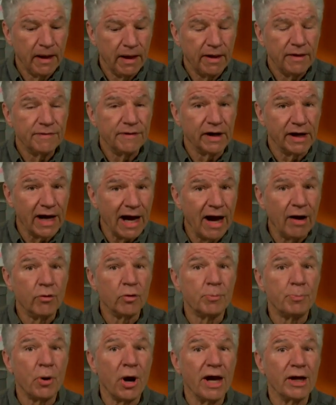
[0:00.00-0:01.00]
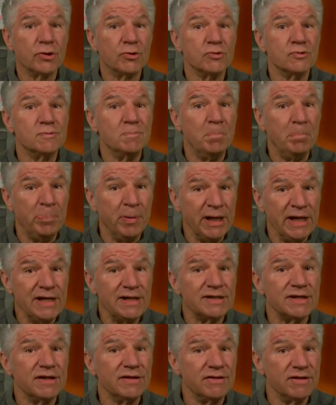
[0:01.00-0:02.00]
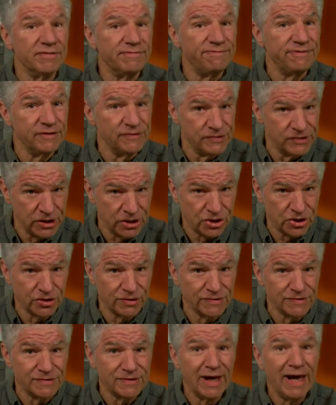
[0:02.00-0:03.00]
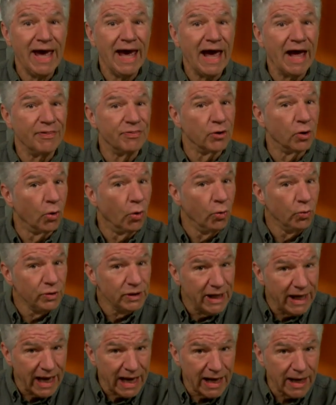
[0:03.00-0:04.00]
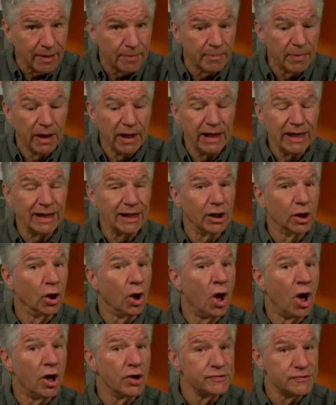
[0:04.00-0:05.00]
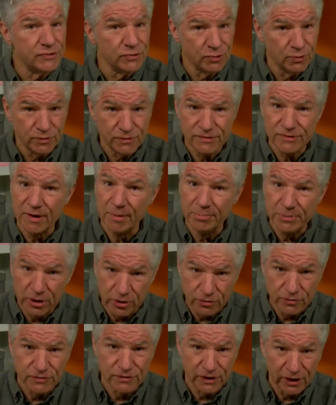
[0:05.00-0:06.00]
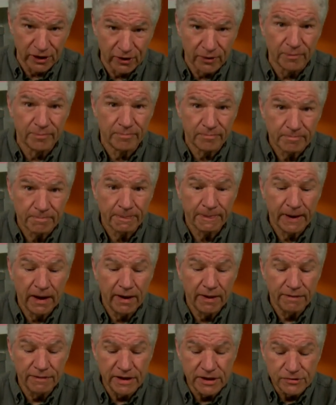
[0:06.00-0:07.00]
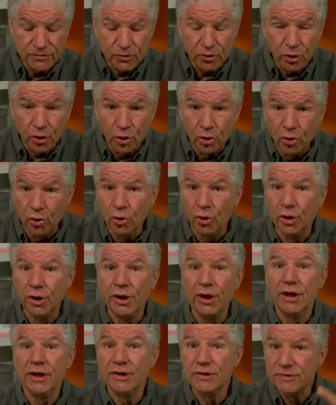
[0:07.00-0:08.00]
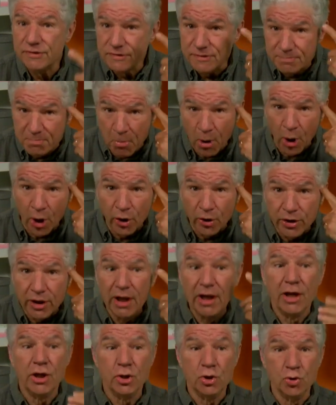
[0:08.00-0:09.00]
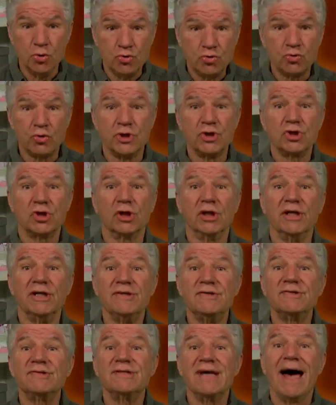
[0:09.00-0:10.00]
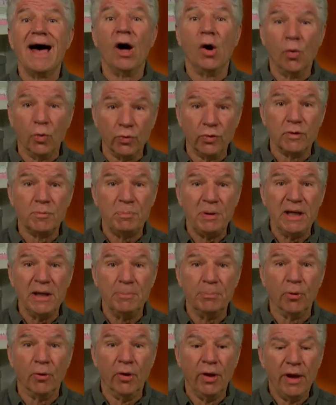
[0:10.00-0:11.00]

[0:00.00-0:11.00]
The chiropractors beat the physicians at their own game in a lawsuit some years ago. These are good smart, nutritionally sound people.